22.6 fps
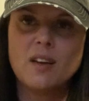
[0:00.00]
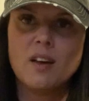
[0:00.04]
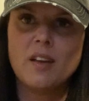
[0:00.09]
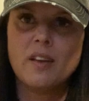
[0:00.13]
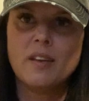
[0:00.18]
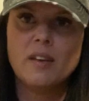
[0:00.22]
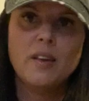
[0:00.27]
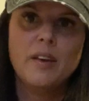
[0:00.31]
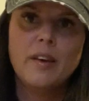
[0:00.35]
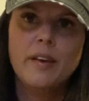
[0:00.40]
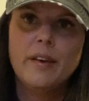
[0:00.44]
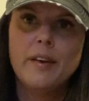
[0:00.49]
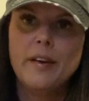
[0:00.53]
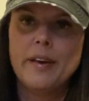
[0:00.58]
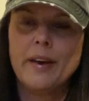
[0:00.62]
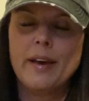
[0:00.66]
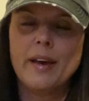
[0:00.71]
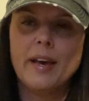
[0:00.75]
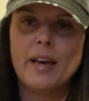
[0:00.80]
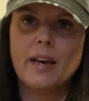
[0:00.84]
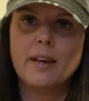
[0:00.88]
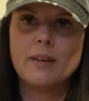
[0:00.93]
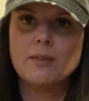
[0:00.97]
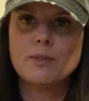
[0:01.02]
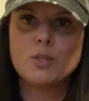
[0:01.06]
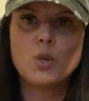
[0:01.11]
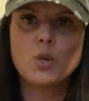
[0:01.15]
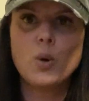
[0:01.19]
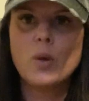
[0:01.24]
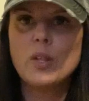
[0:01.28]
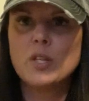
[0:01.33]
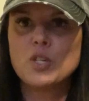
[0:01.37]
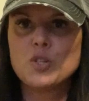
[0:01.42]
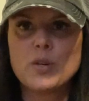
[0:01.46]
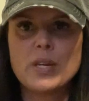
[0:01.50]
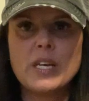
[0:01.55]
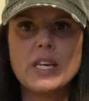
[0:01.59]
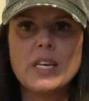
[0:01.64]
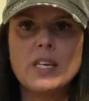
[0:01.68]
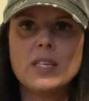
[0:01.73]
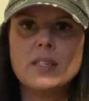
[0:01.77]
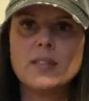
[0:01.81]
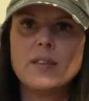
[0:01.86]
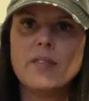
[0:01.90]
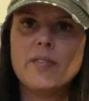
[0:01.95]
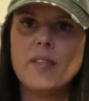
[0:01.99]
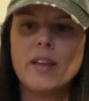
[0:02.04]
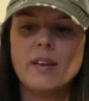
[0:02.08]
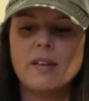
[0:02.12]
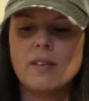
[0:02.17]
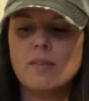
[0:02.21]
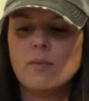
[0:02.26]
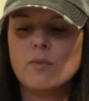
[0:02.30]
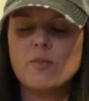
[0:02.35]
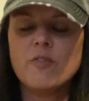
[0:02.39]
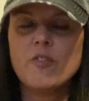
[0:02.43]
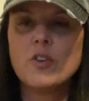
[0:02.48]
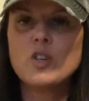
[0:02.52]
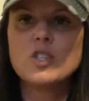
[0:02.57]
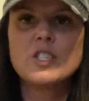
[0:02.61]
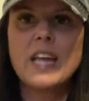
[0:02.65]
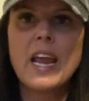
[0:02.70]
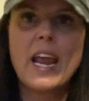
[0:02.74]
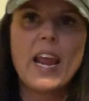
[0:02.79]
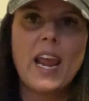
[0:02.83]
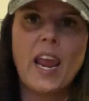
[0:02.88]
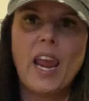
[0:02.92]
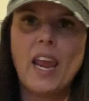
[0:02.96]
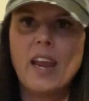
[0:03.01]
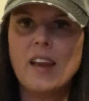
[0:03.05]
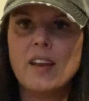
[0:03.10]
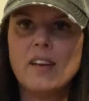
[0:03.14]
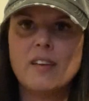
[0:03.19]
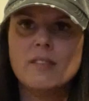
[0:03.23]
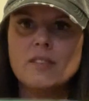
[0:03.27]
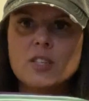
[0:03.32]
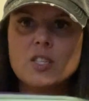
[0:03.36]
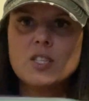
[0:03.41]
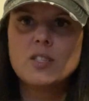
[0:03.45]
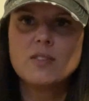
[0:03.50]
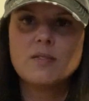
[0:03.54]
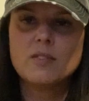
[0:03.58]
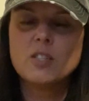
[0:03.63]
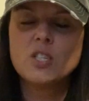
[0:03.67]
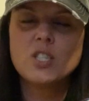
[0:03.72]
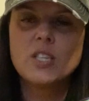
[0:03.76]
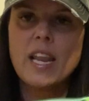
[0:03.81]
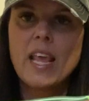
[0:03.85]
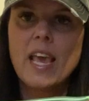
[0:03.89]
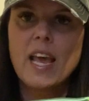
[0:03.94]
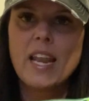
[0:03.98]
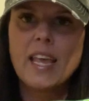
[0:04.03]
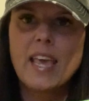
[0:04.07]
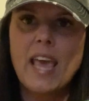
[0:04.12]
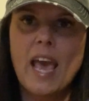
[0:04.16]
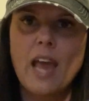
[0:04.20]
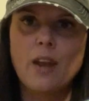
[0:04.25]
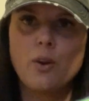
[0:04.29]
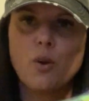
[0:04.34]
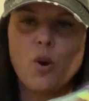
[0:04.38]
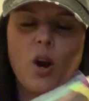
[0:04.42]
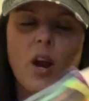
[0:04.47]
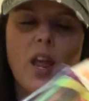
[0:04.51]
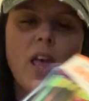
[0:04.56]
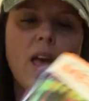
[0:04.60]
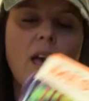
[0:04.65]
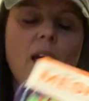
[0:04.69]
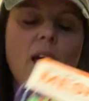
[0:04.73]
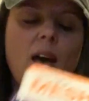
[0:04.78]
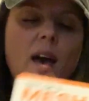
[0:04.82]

on toiletries and then first aid and just any kind of category.